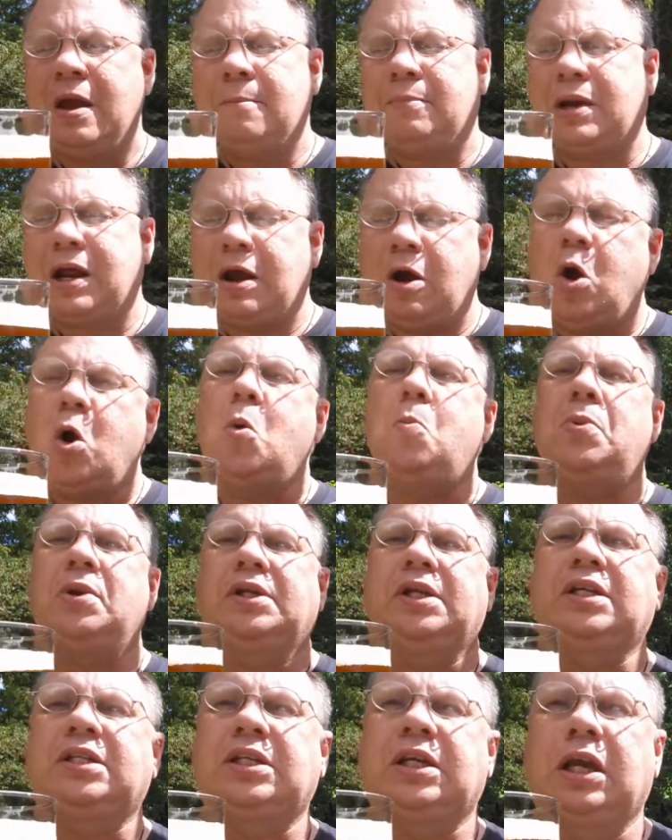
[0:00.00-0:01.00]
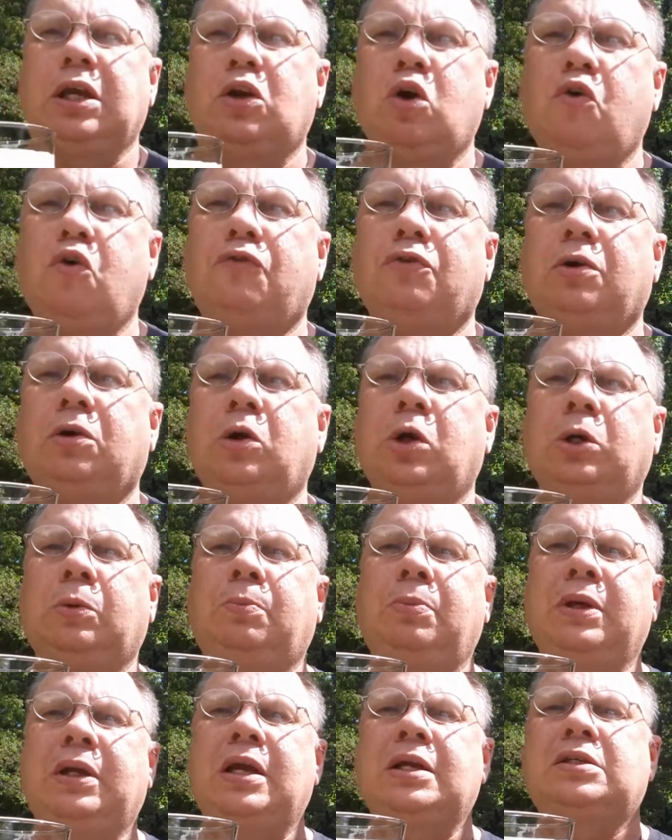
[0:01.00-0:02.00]
But I hope it doesn't get
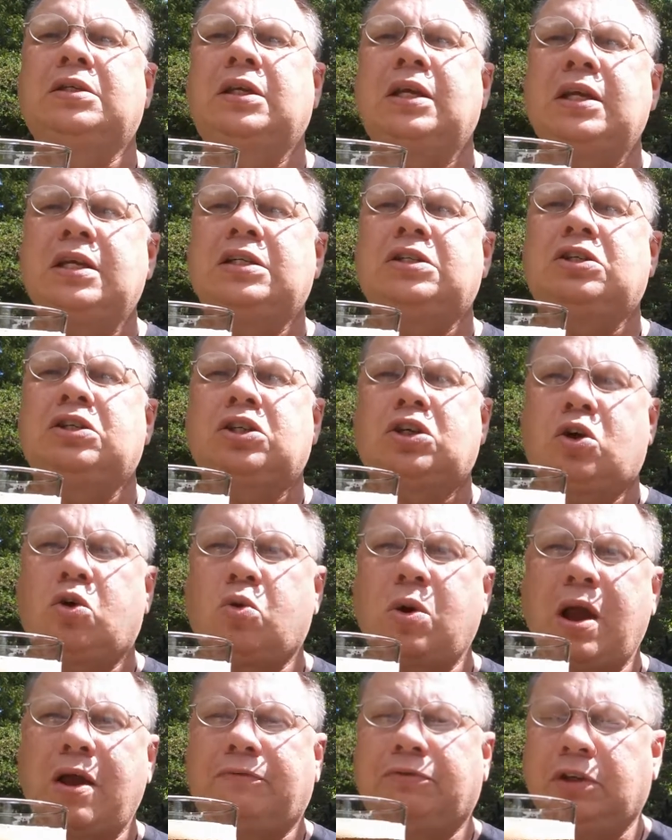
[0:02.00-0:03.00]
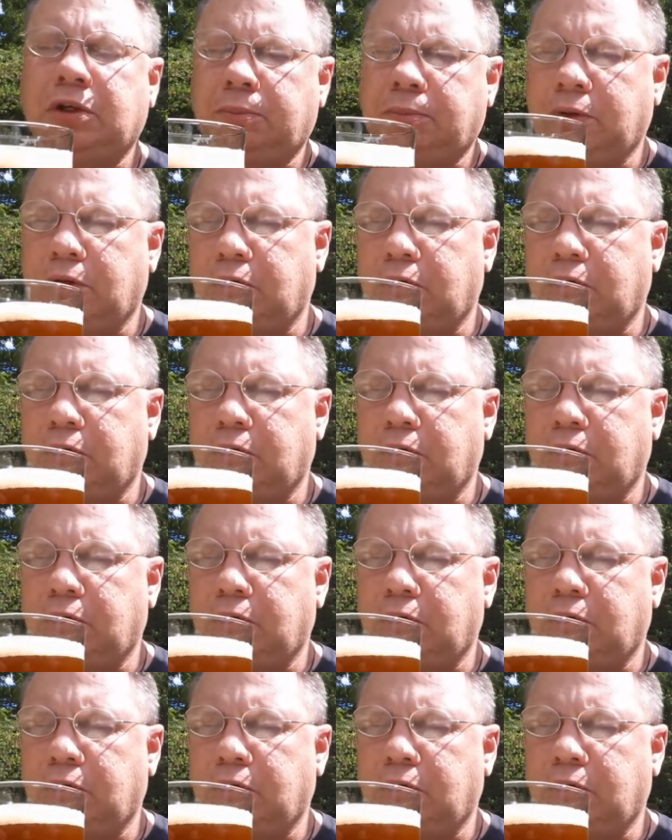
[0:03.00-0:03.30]
overlooked, because it is just crafted